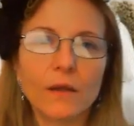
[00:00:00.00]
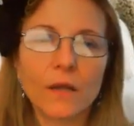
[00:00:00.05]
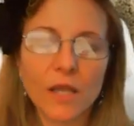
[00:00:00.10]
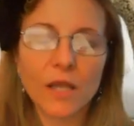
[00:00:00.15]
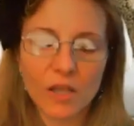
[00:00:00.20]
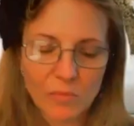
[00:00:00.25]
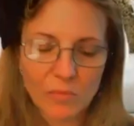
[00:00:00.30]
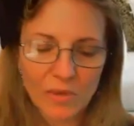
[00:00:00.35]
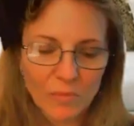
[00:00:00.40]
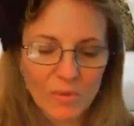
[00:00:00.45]

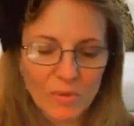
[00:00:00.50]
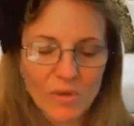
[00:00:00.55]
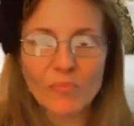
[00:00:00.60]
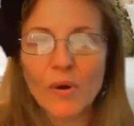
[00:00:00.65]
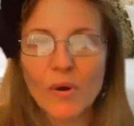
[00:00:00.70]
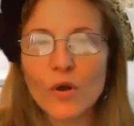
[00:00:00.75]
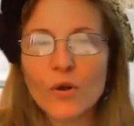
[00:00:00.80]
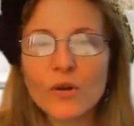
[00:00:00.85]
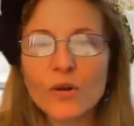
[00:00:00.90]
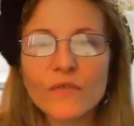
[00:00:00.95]
It may be
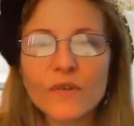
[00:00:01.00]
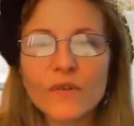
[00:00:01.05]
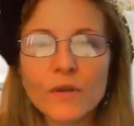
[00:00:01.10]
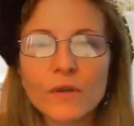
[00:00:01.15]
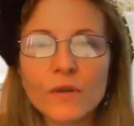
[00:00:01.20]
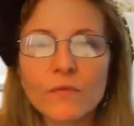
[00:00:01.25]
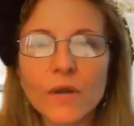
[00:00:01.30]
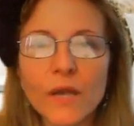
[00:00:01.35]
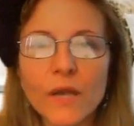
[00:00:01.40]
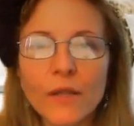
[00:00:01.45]
part of it,
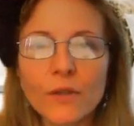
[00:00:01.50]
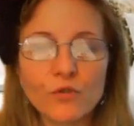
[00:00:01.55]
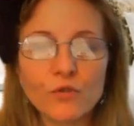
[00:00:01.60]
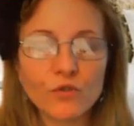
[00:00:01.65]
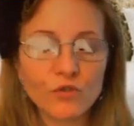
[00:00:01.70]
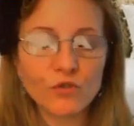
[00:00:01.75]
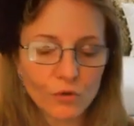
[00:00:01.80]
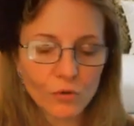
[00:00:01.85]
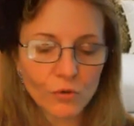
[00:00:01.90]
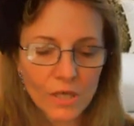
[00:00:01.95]
right? You
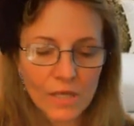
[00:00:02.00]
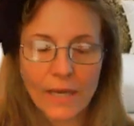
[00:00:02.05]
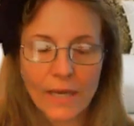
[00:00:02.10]
do need